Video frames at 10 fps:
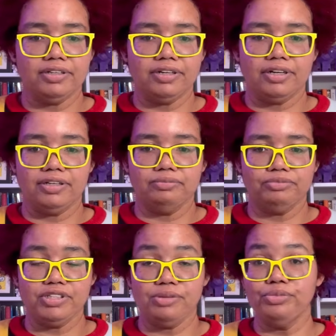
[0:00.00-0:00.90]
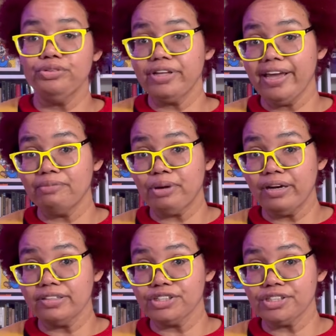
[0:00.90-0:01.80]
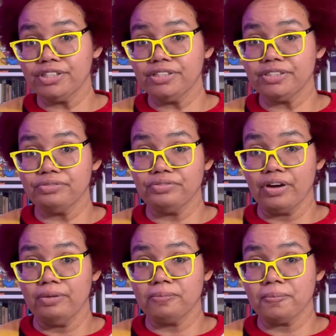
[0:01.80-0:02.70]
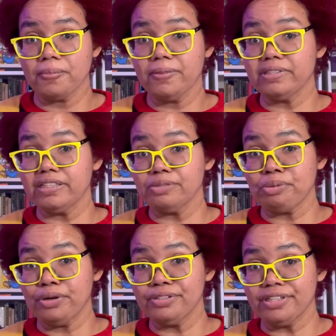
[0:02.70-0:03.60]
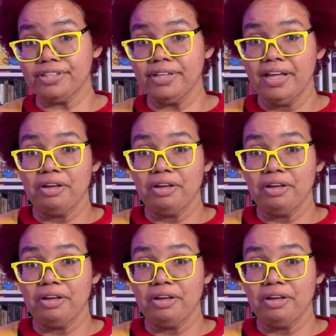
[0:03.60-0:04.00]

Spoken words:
some mooncat polishes from this person,